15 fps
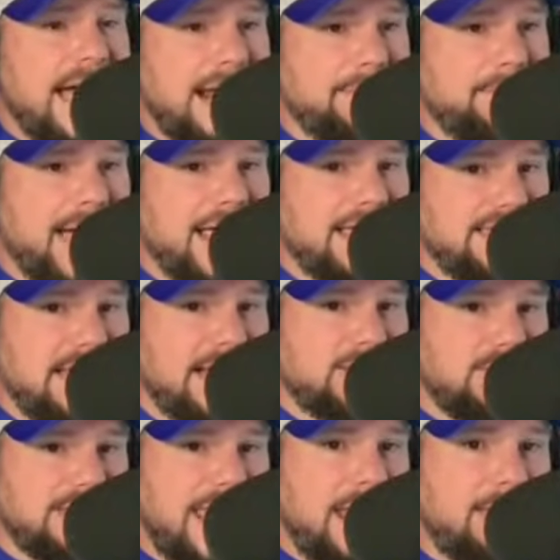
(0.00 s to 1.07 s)
out of buying
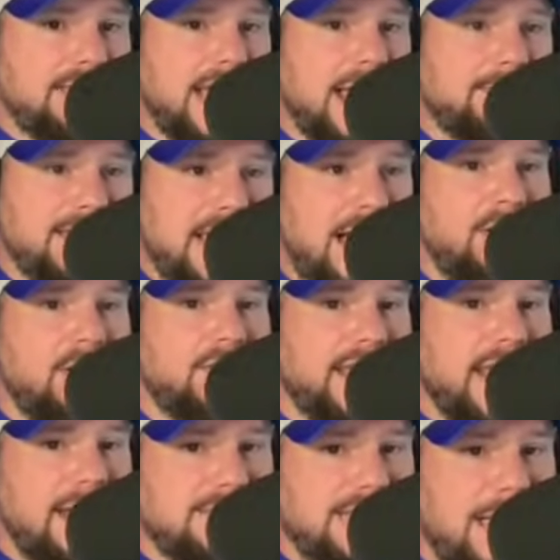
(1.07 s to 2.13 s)
tickets with Game Time. Download the
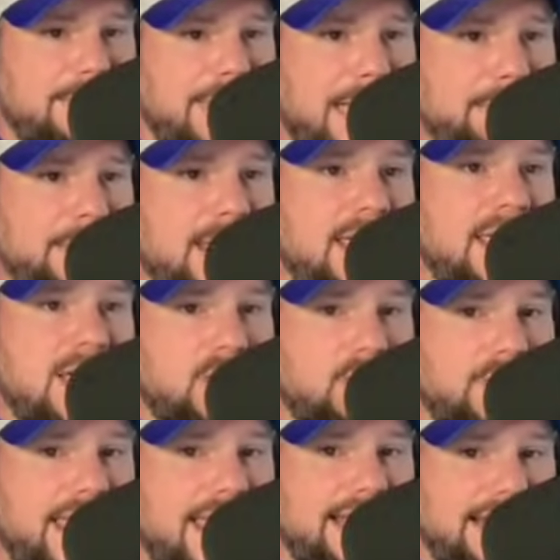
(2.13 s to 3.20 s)
Game Time app,
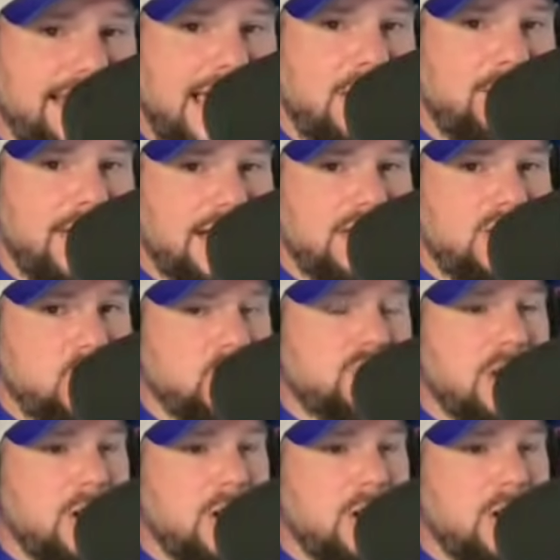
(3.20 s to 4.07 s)
create an account, and use